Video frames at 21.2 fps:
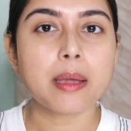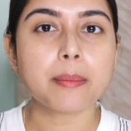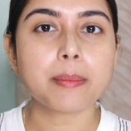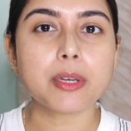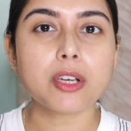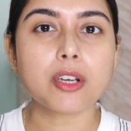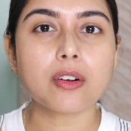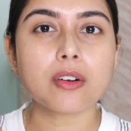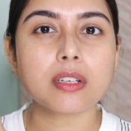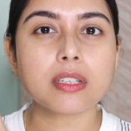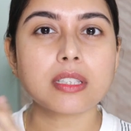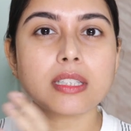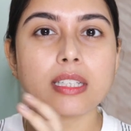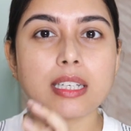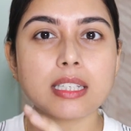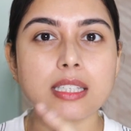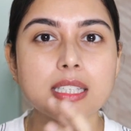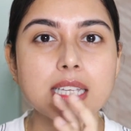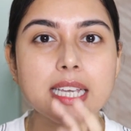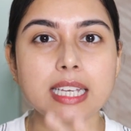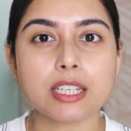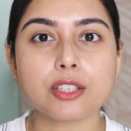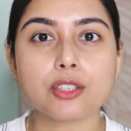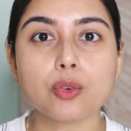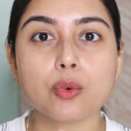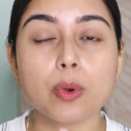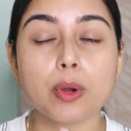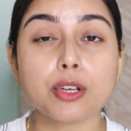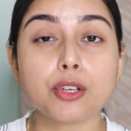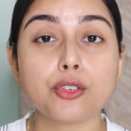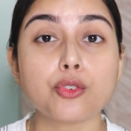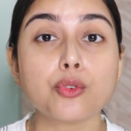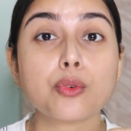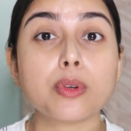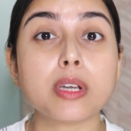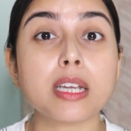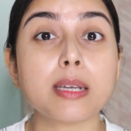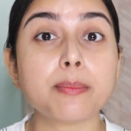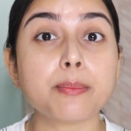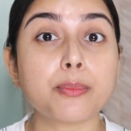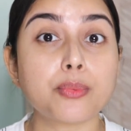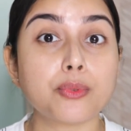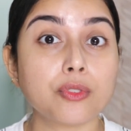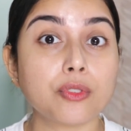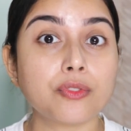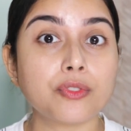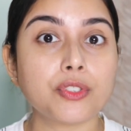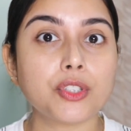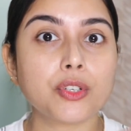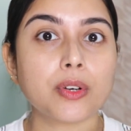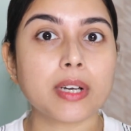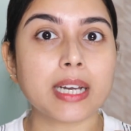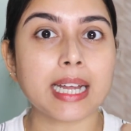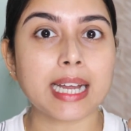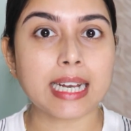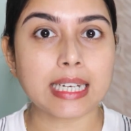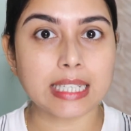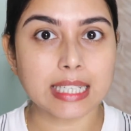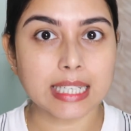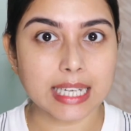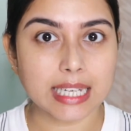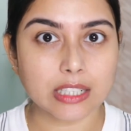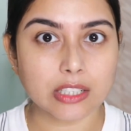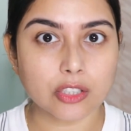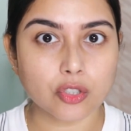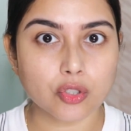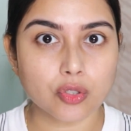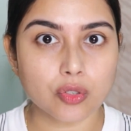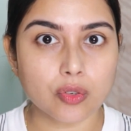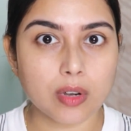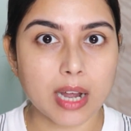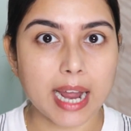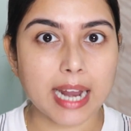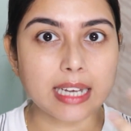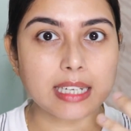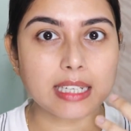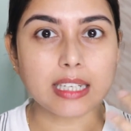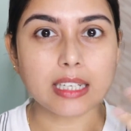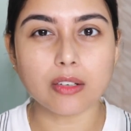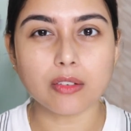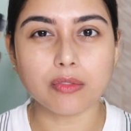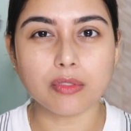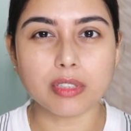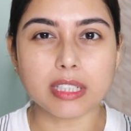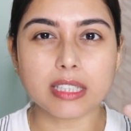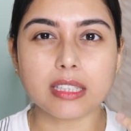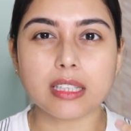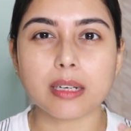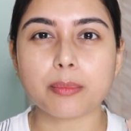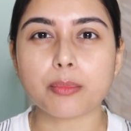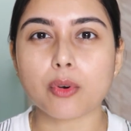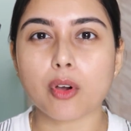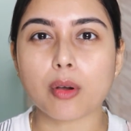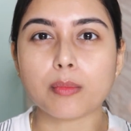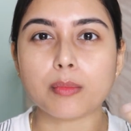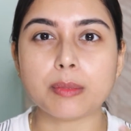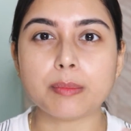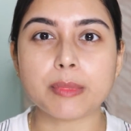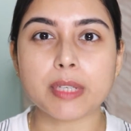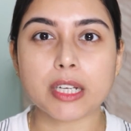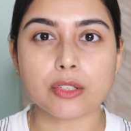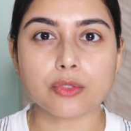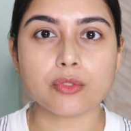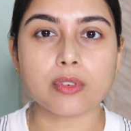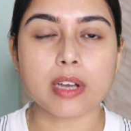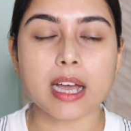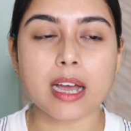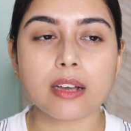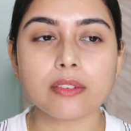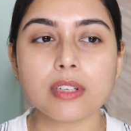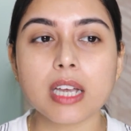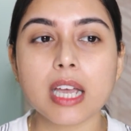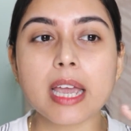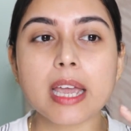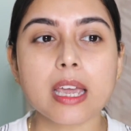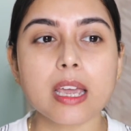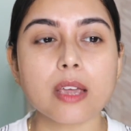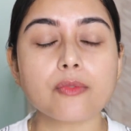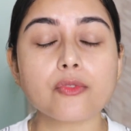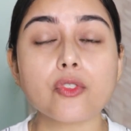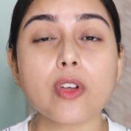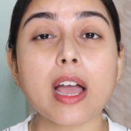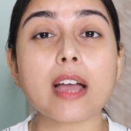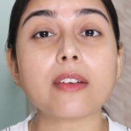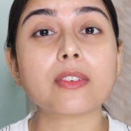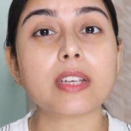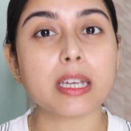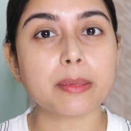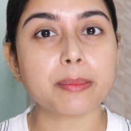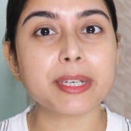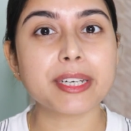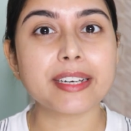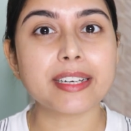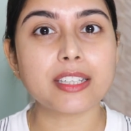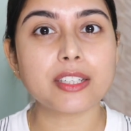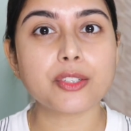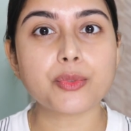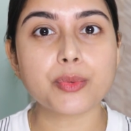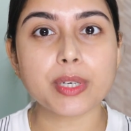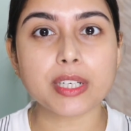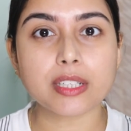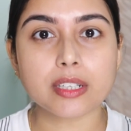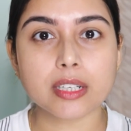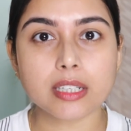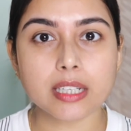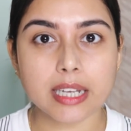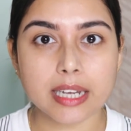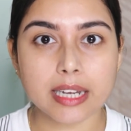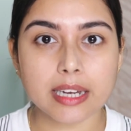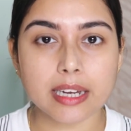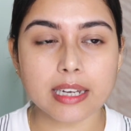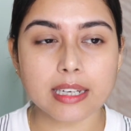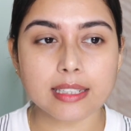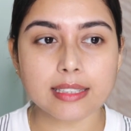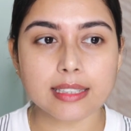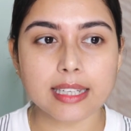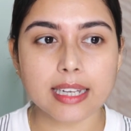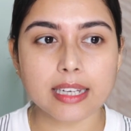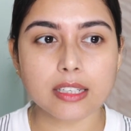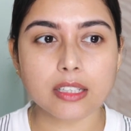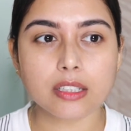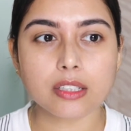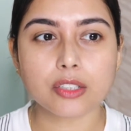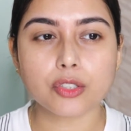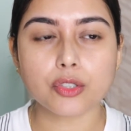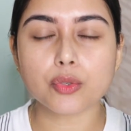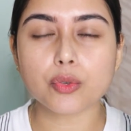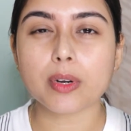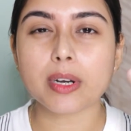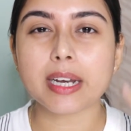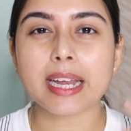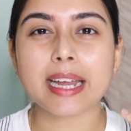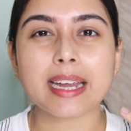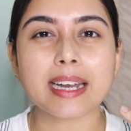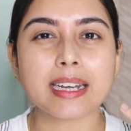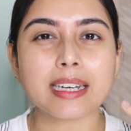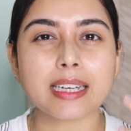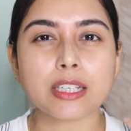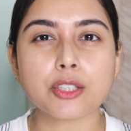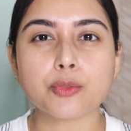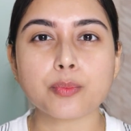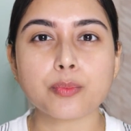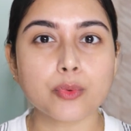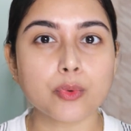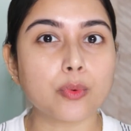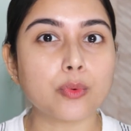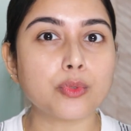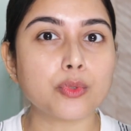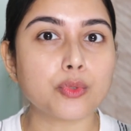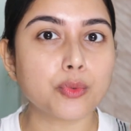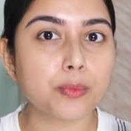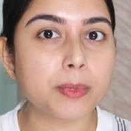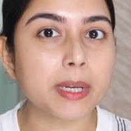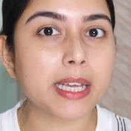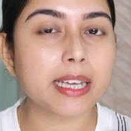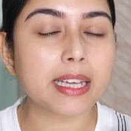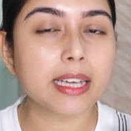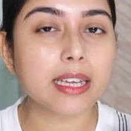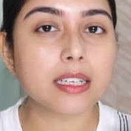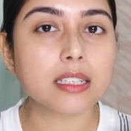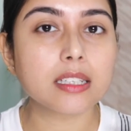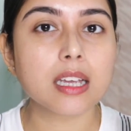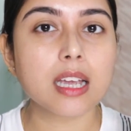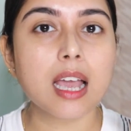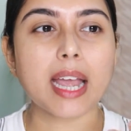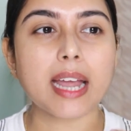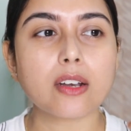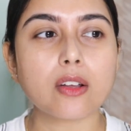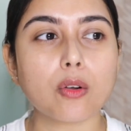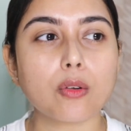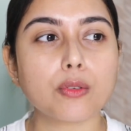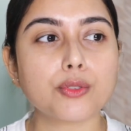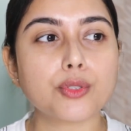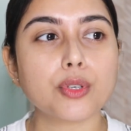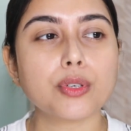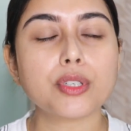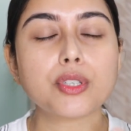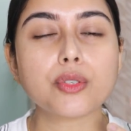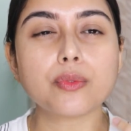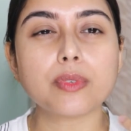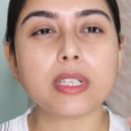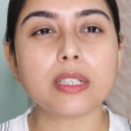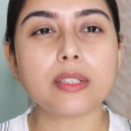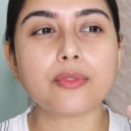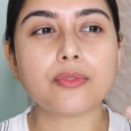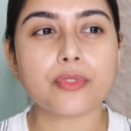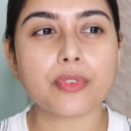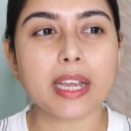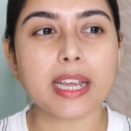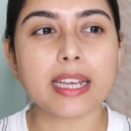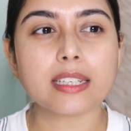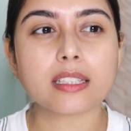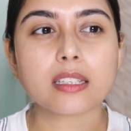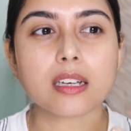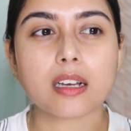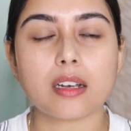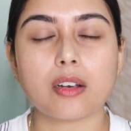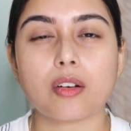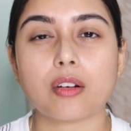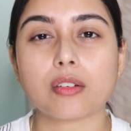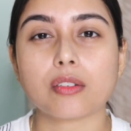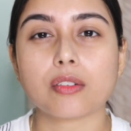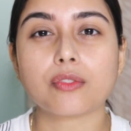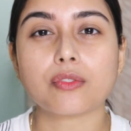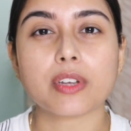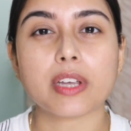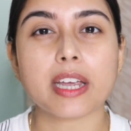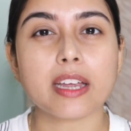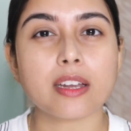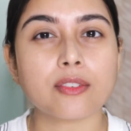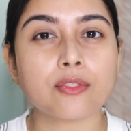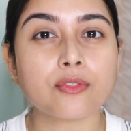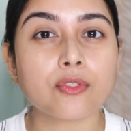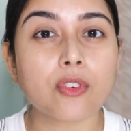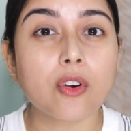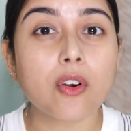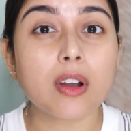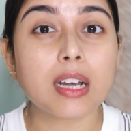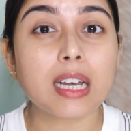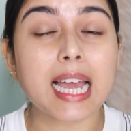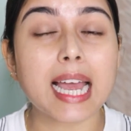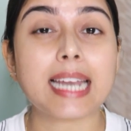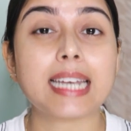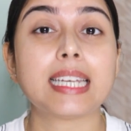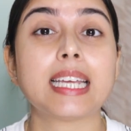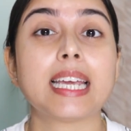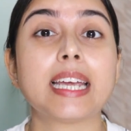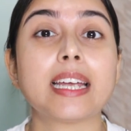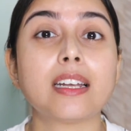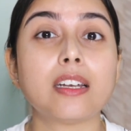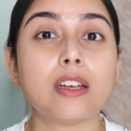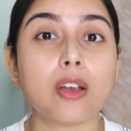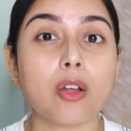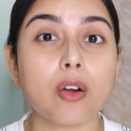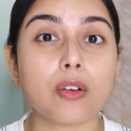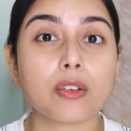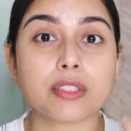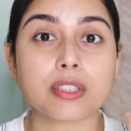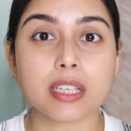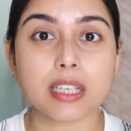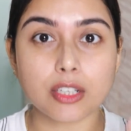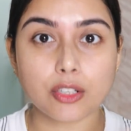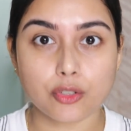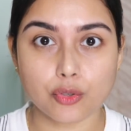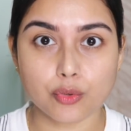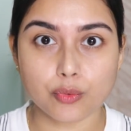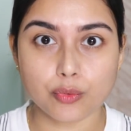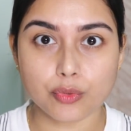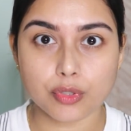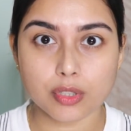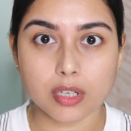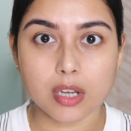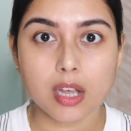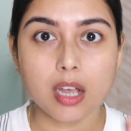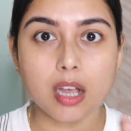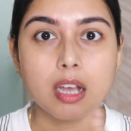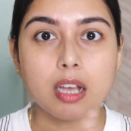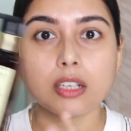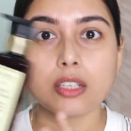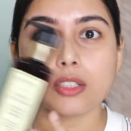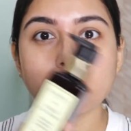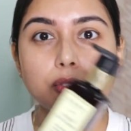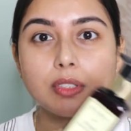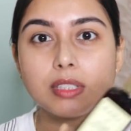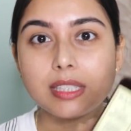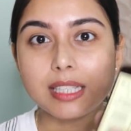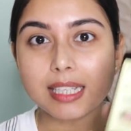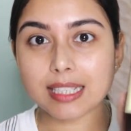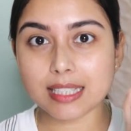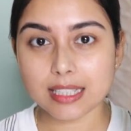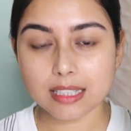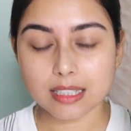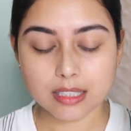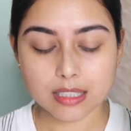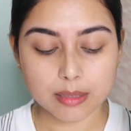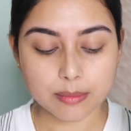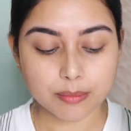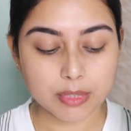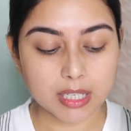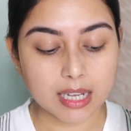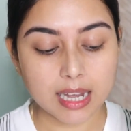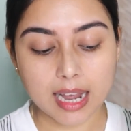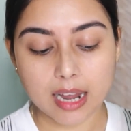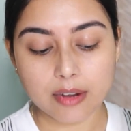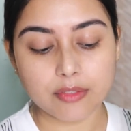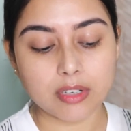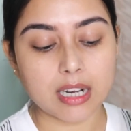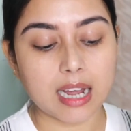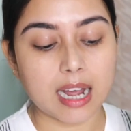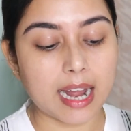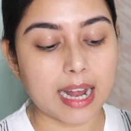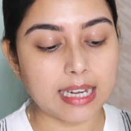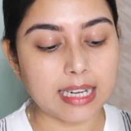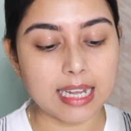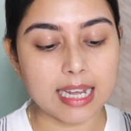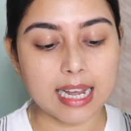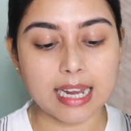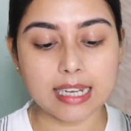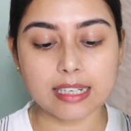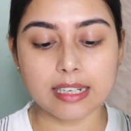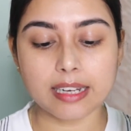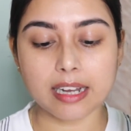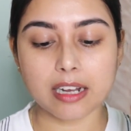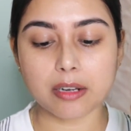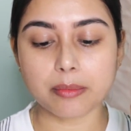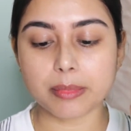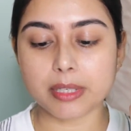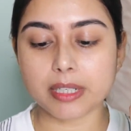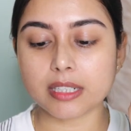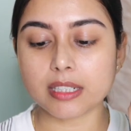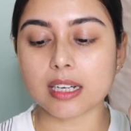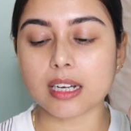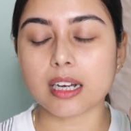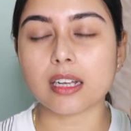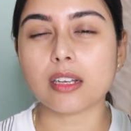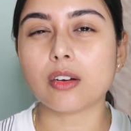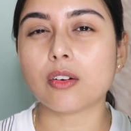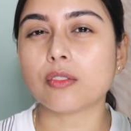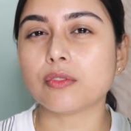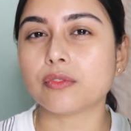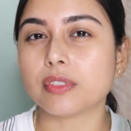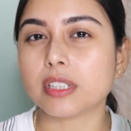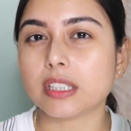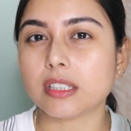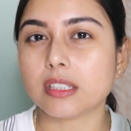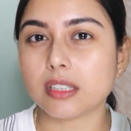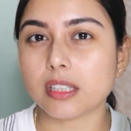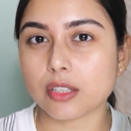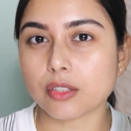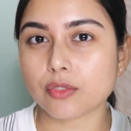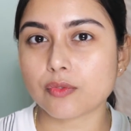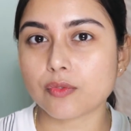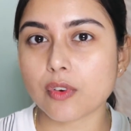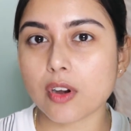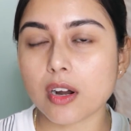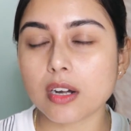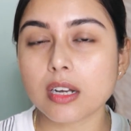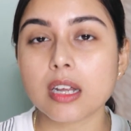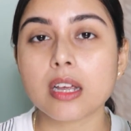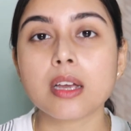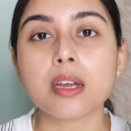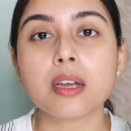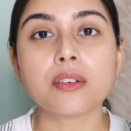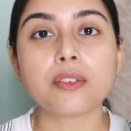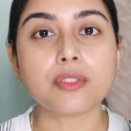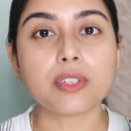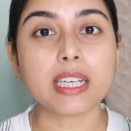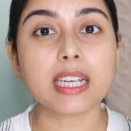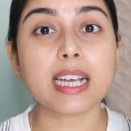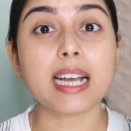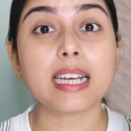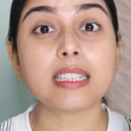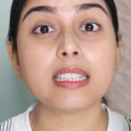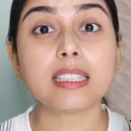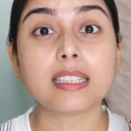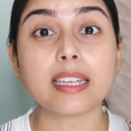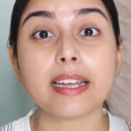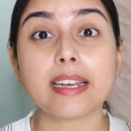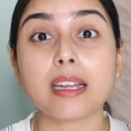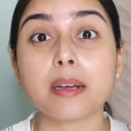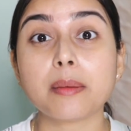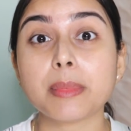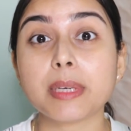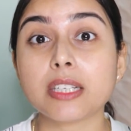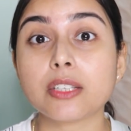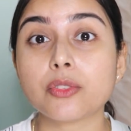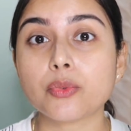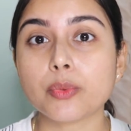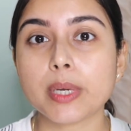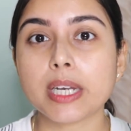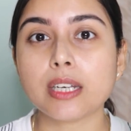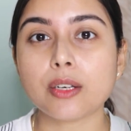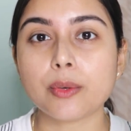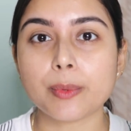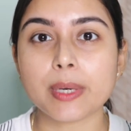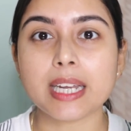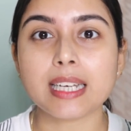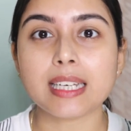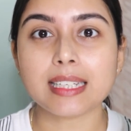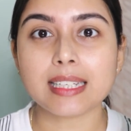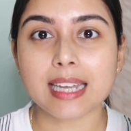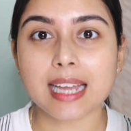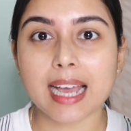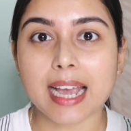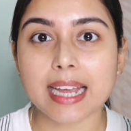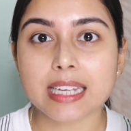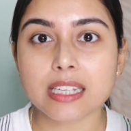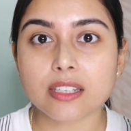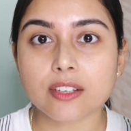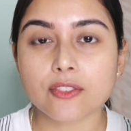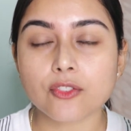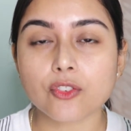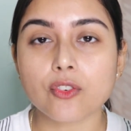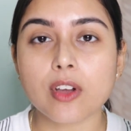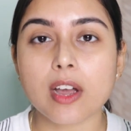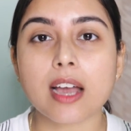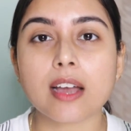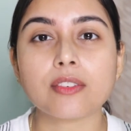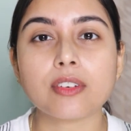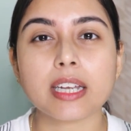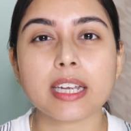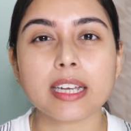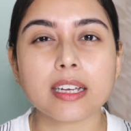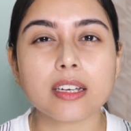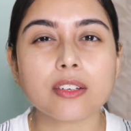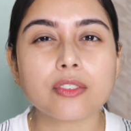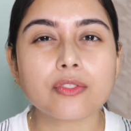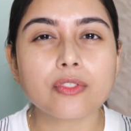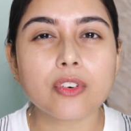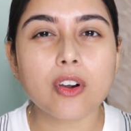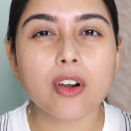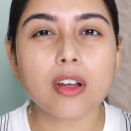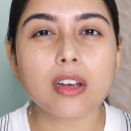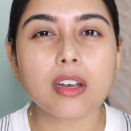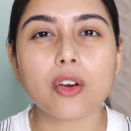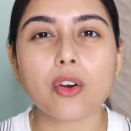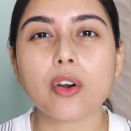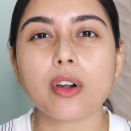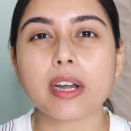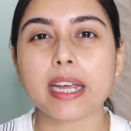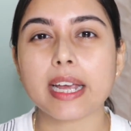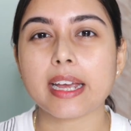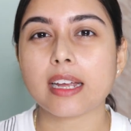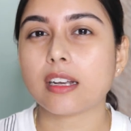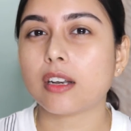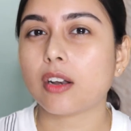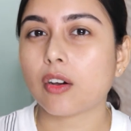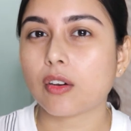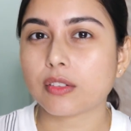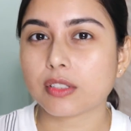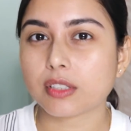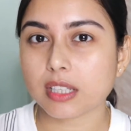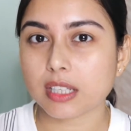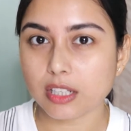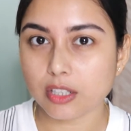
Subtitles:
because this is going to improve improve your hair texture and deal with the problem that you have. If you have chemically treated hair, then your hair is prone to breakage, and also you will face a lot of hair fall and hair loss issues. So this is something I would highly recommend along with this one. Bringadi Thalam is really nice if you have hair fall or hair loss